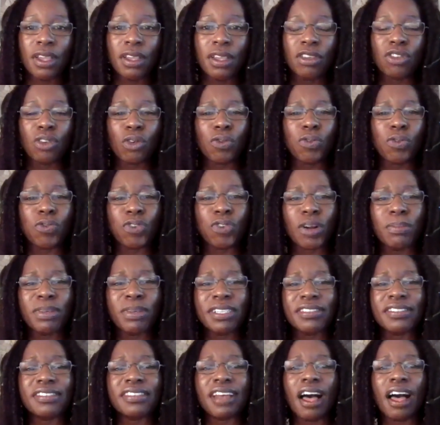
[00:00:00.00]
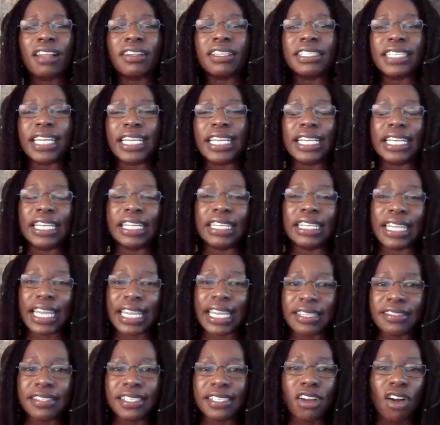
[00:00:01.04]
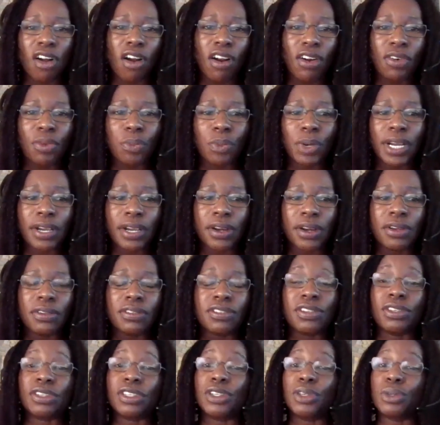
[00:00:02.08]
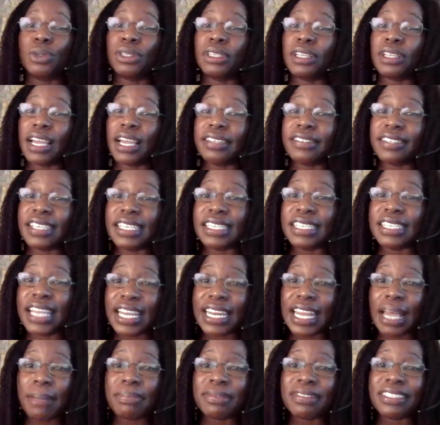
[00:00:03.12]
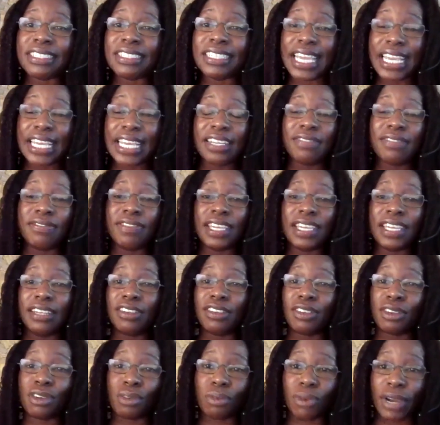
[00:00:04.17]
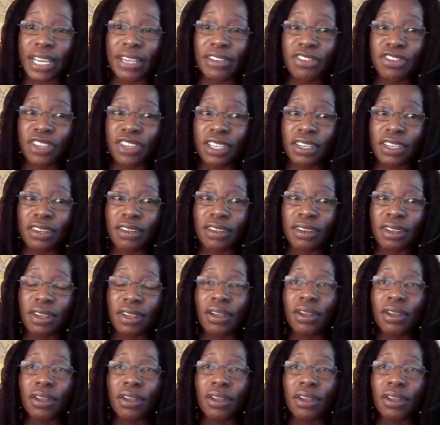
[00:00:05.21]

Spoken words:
So from consolidating legacy hardware to utilizing NetApp's native integration